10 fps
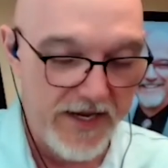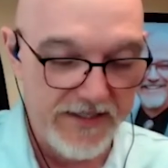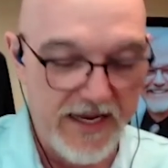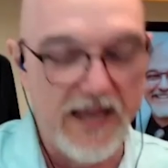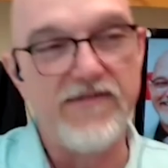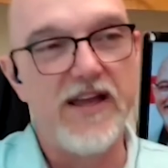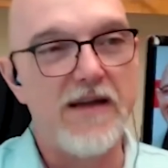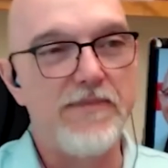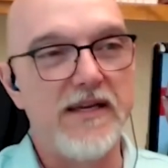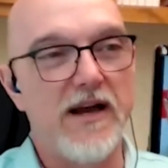where he's a
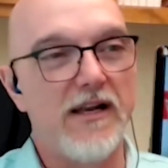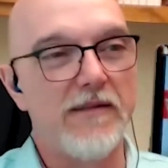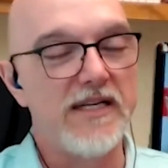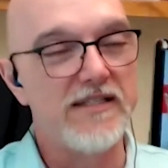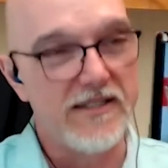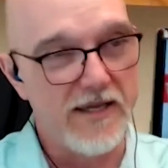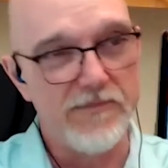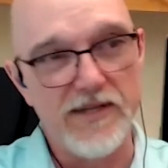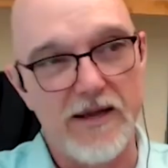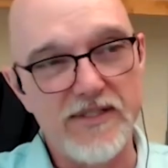VIP columnist, and
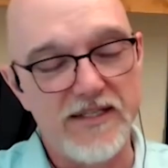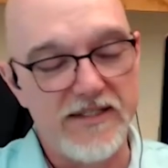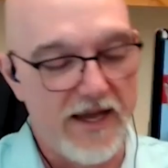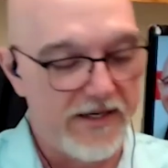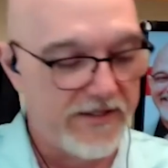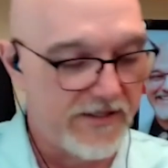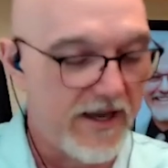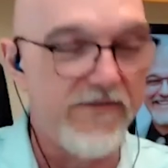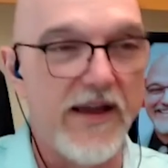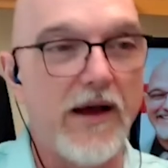sometimes he's got his
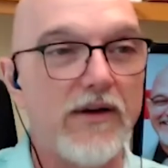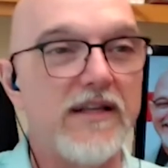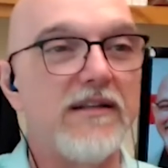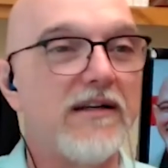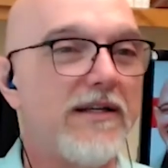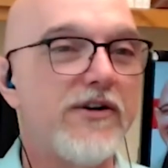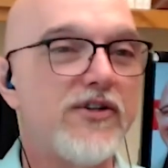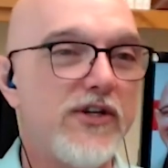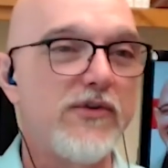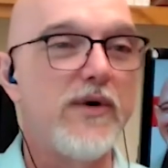stuff out in the
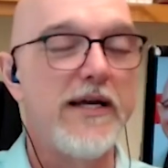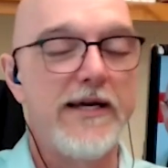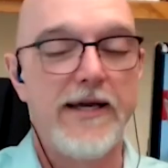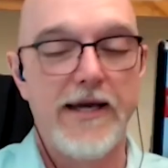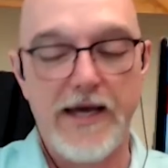clear, too.